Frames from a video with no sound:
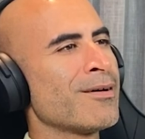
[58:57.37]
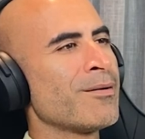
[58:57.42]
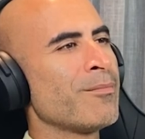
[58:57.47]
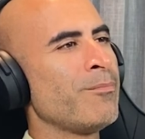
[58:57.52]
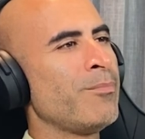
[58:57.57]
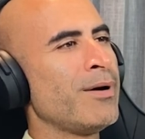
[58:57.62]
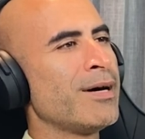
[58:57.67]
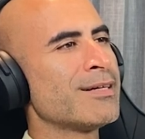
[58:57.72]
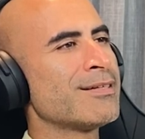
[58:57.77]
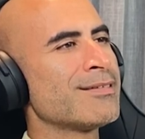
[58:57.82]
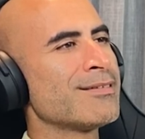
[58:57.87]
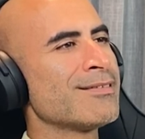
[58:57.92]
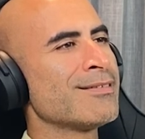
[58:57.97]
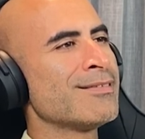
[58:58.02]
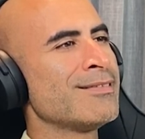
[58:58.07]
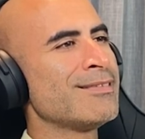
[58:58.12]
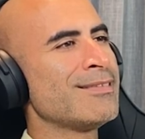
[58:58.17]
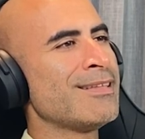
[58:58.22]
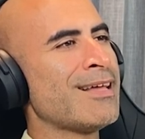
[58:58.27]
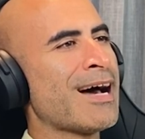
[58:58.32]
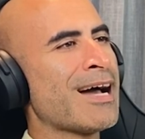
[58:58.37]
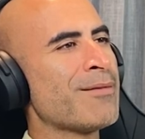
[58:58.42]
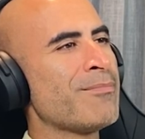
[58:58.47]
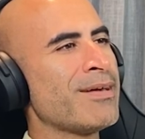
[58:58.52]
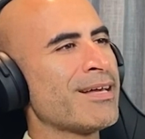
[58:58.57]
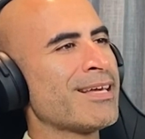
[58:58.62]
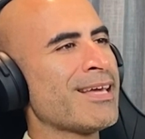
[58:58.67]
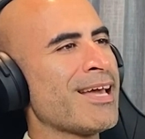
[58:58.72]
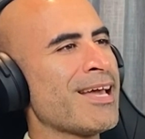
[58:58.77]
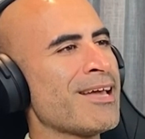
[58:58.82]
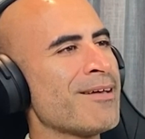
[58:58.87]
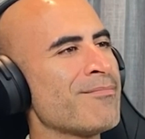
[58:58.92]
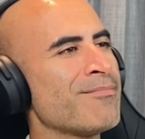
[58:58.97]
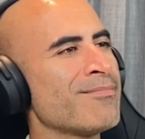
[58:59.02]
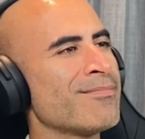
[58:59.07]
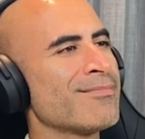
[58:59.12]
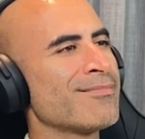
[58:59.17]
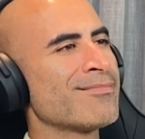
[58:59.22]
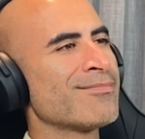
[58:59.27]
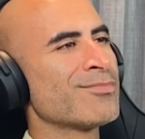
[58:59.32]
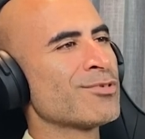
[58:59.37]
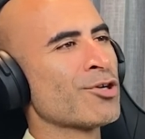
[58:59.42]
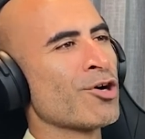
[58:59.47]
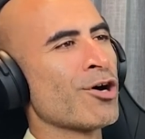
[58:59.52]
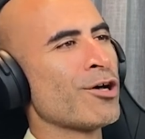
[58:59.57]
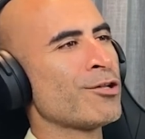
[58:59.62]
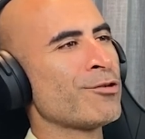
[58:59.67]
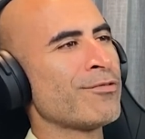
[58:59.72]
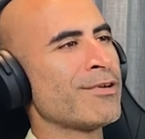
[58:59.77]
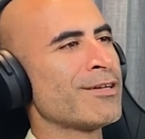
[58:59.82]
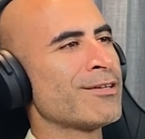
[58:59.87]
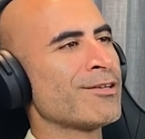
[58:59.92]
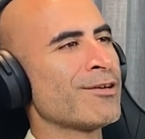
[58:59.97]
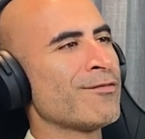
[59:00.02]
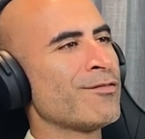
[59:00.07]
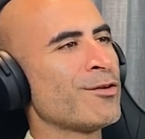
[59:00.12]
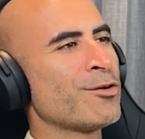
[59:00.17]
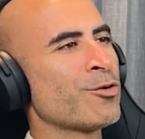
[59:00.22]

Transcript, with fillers: but I became tolerant of the